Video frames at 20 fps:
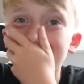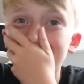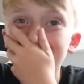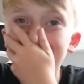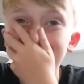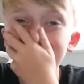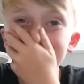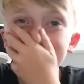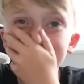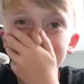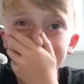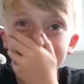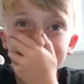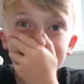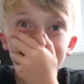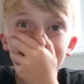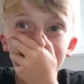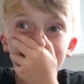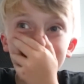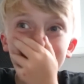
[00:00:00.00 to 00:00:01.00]
Oh my
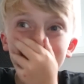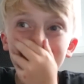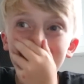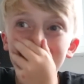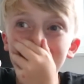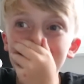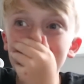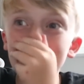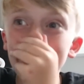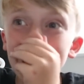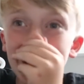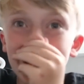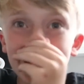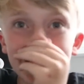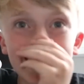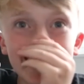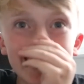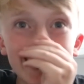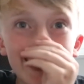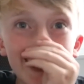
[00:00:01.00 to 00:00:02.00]
god, no
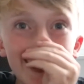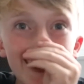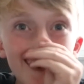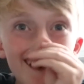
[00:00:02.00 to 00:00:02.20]
way.